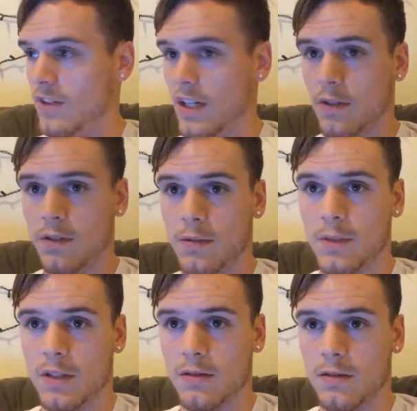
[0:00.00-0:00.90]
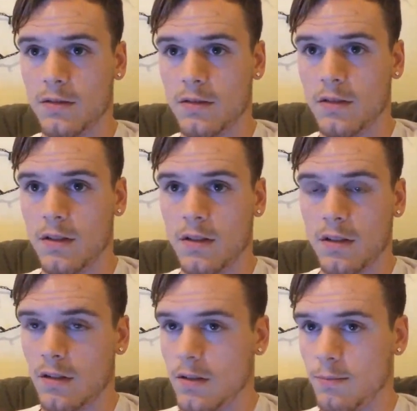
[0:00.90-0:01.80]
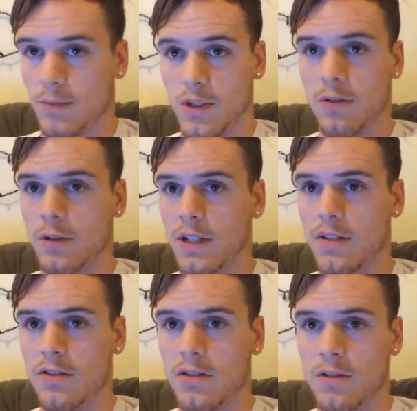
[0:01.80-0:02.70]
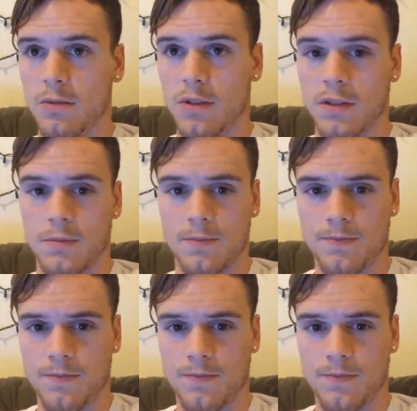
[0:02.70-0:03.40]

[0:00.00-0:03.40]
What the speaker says: follow him and build a relationship with him.